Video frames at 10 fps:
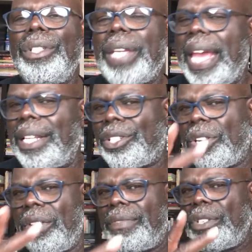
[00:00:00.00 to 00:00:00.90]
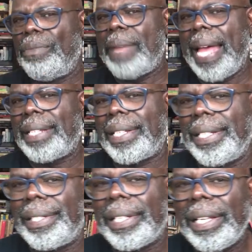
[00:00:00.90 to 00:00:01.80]
You can't serve two
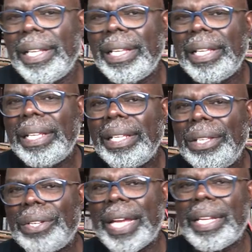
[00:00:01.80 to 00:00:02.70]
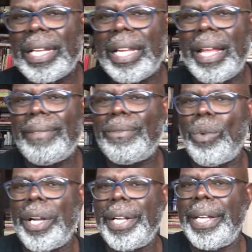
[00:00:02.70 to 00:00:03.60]
masters. You got to love
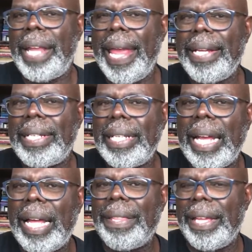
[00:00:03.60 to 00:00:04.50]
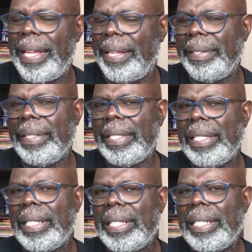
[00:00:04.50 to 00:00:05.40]
one and hate the other.
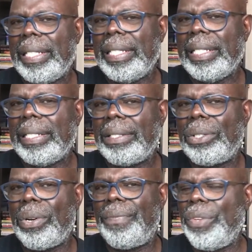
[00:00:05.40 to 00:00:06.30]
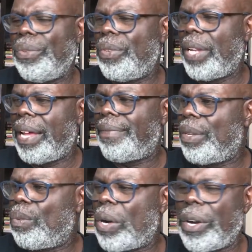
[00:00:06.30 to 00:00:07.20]
So if you love
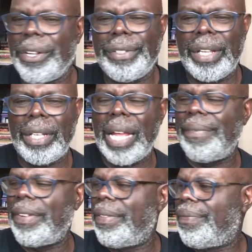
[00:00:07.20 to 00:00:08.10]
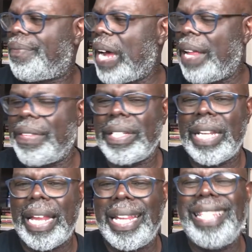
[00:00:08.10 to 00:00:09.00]
the world, the love of the Father is
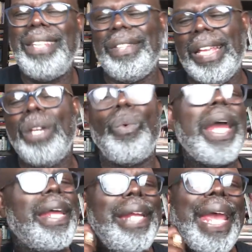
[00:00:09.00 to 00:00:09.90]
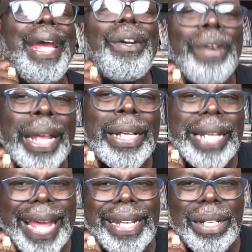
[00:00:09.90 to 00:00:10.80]
not in you. Wearing earrings
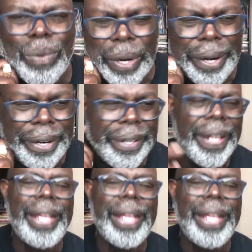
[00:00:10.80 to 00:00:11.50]
like the world.